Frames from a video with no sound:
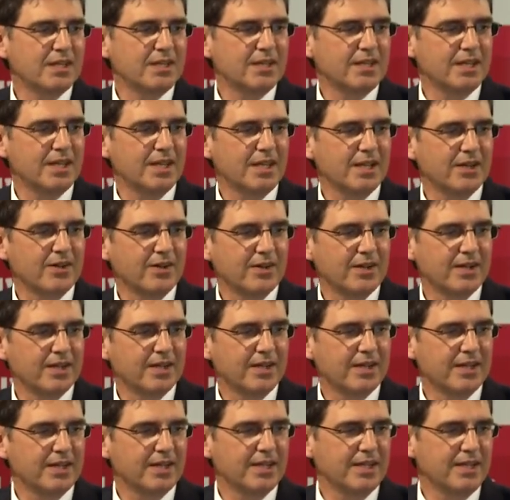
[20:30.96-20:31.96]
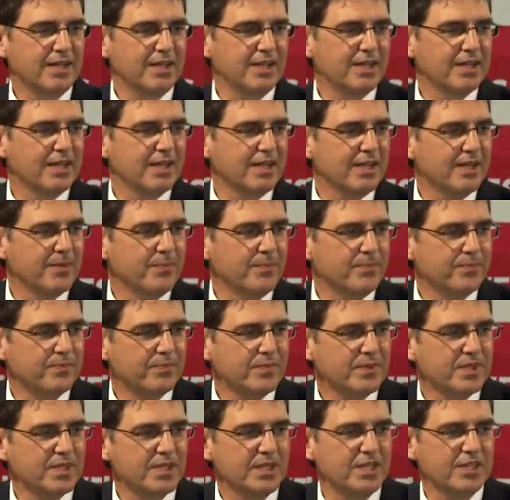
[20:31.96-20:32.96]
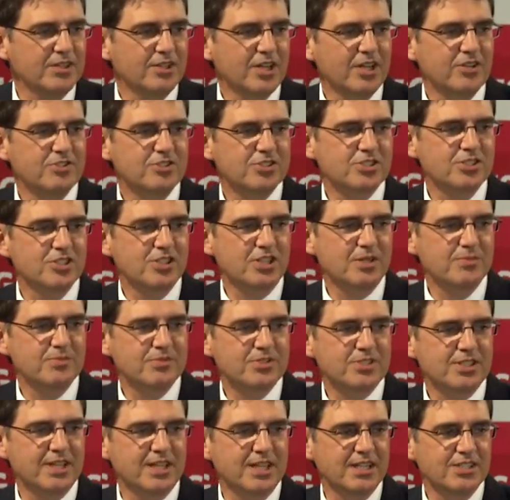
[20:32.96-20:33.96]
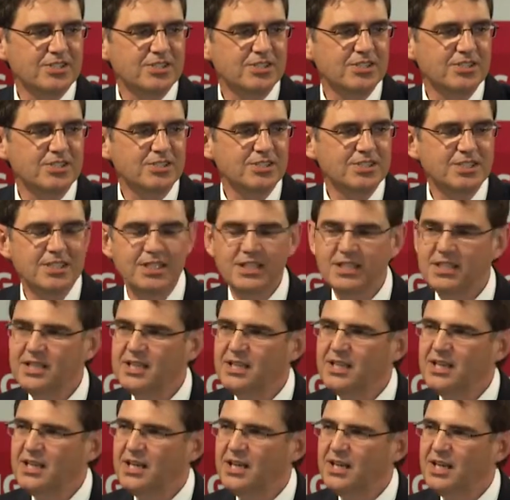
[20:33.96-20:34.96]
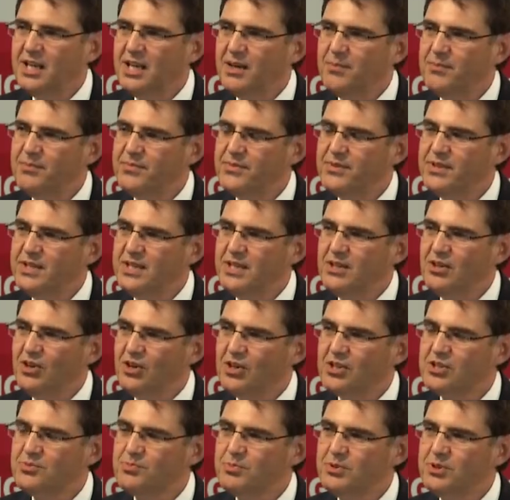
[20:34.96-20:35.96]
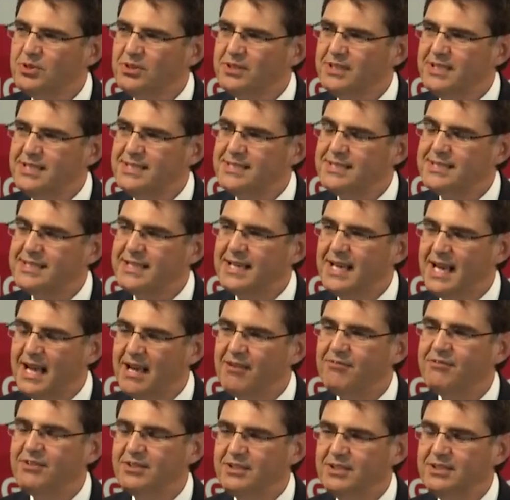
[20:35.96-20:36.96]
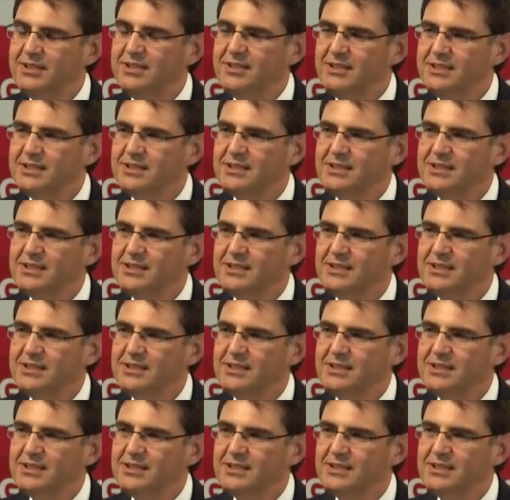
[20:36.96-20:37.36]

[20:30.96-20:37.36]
Now, in those circumstances, the hospital is covered